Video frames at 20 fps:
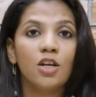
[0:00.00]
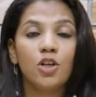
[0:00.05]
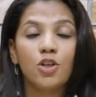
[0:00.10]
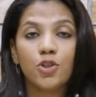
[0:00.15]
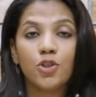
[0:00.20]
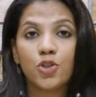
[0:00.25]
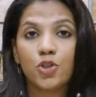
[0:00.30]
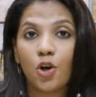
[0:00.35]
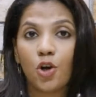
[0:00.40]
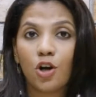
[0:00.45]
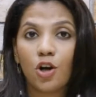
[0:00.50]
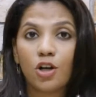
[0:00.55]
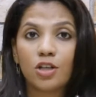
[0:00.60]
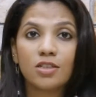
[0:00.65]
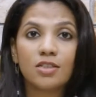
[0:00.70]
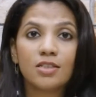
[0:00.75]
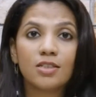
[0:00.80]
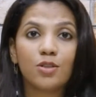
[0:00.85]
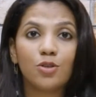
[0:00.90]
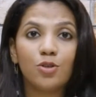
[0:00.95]

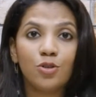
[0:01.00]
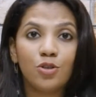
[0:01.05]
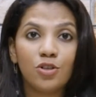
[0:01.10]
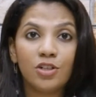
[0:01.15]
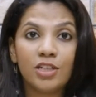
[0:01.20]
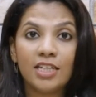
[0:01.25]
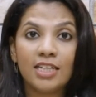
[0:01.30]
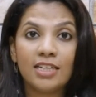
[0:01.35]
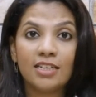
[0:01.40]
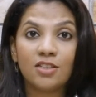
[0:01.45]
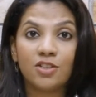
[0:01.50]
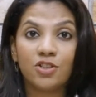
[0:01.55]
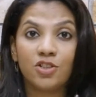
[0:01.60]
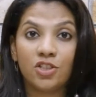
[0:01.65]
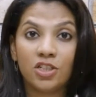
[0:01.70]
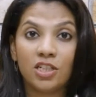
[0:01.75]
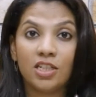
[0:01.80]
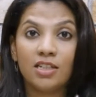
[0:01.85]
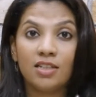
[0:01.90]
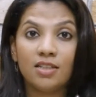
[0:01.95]
shorts, hoodies,
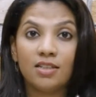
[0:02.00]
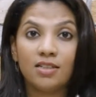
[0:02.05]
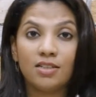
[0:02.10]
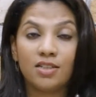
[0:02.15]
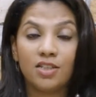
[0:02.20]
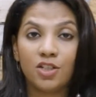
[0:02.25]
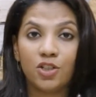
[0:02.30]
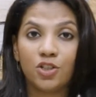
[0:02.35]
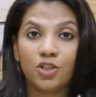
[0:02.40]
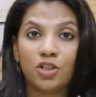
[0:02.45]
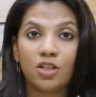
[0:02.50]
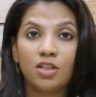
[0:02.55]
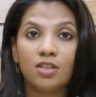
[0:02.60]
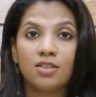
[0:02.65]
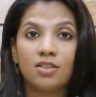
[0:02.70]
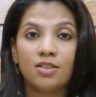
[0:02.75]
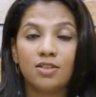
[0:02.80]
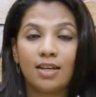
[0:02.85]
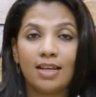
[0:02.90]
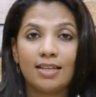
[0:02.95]
jeans,
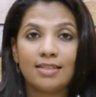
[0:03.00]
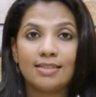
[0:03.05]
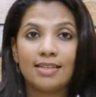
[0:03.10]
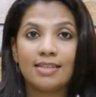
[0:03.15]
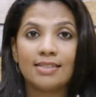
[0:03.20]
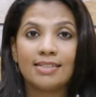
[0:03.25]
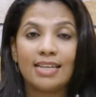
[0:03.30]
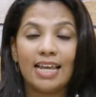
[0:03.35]
t-shirts, dresses,